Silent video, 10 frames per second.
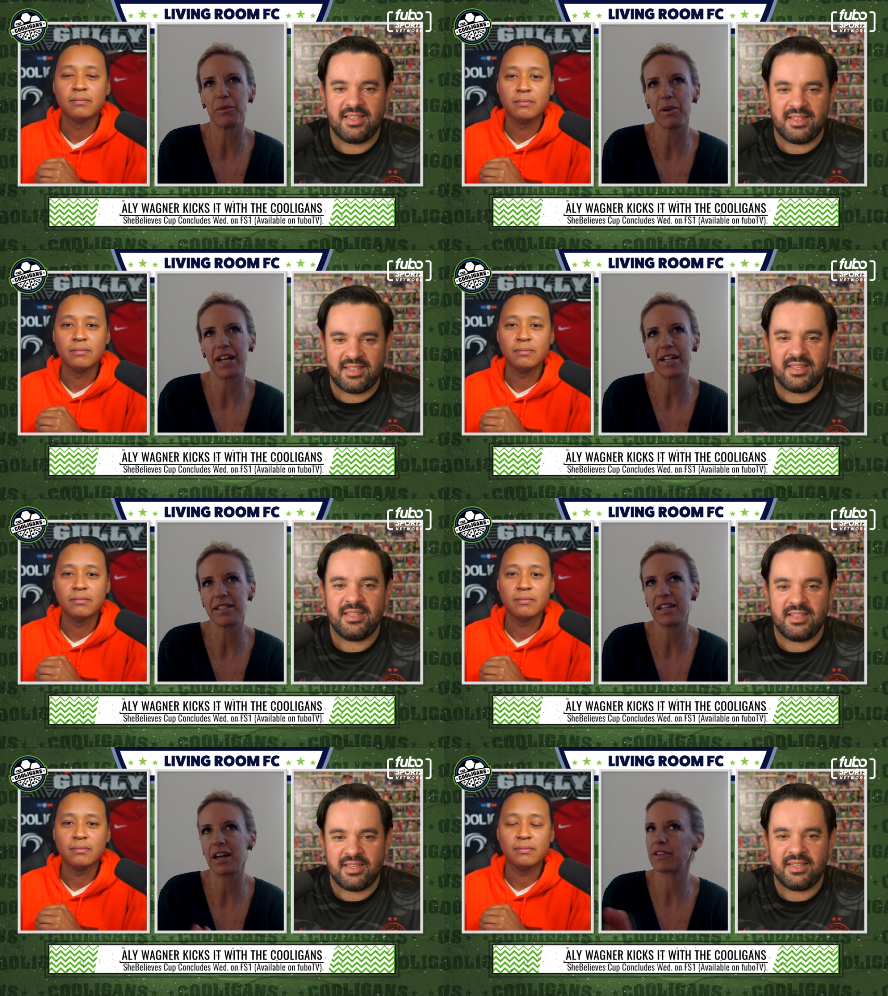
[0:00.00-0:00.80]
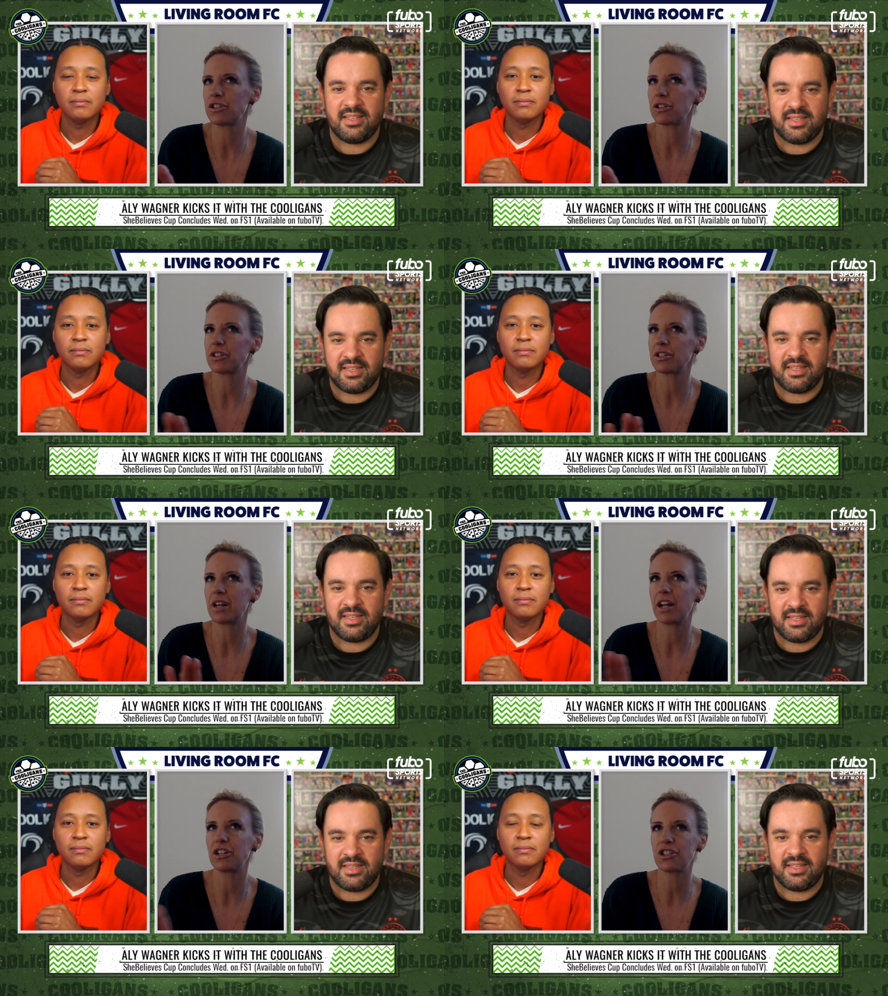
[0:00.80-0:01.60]
Speaker 1: with that stuff because you're just
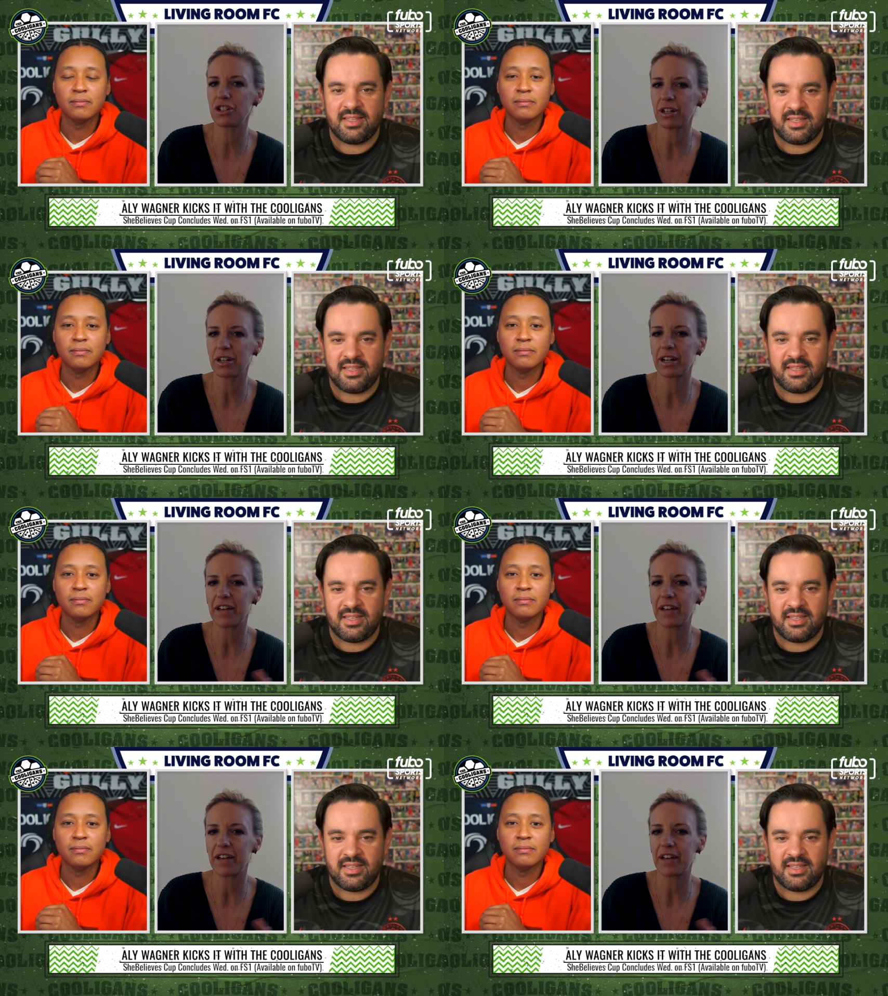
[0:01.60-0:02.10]
not sure.